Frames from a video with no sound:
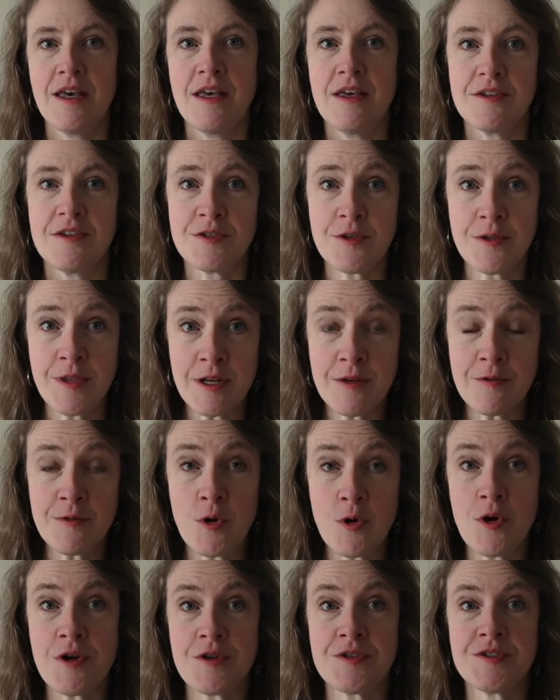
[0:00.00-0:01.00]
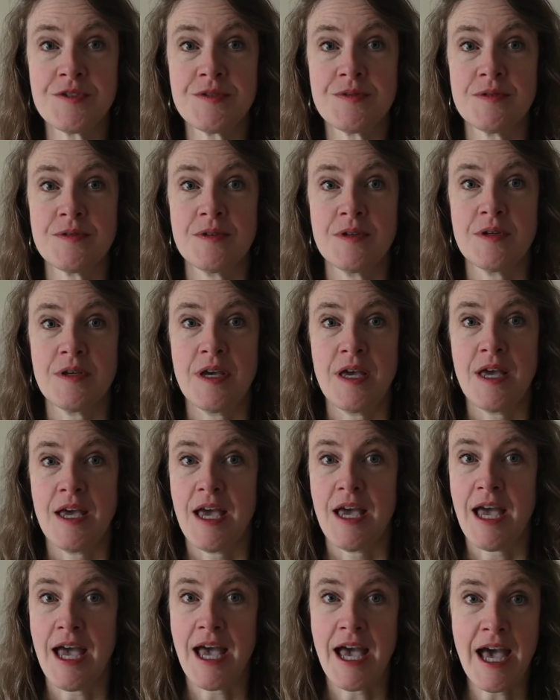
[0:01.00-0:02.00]
So then, of course,
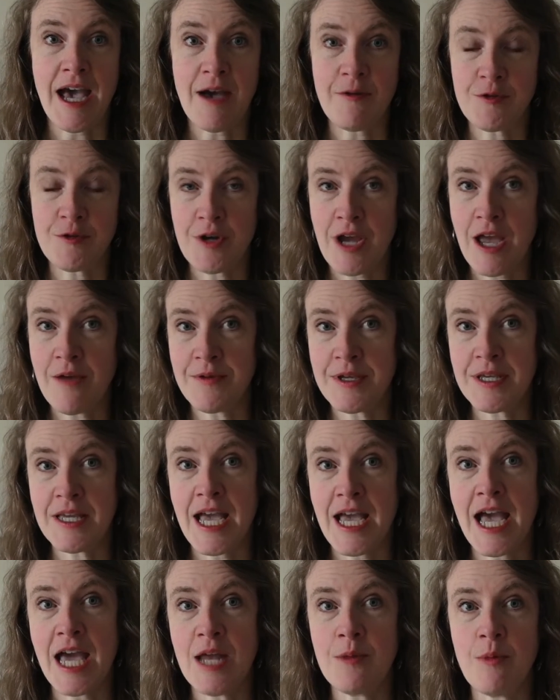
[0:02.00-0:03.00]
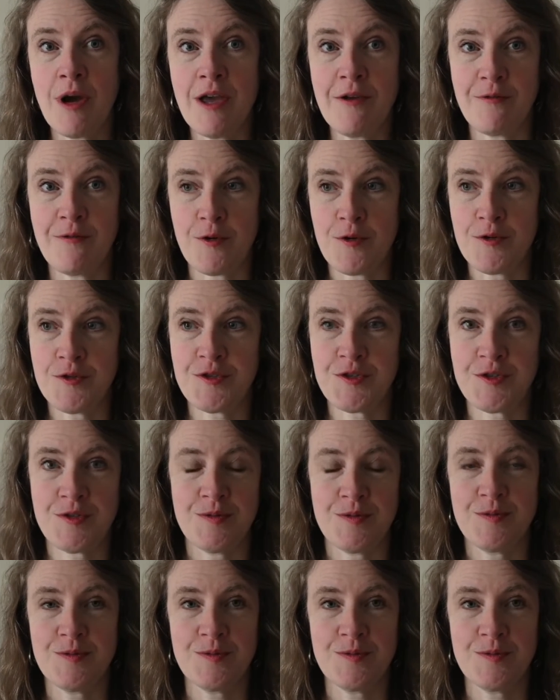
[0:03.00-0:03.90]
after having had my first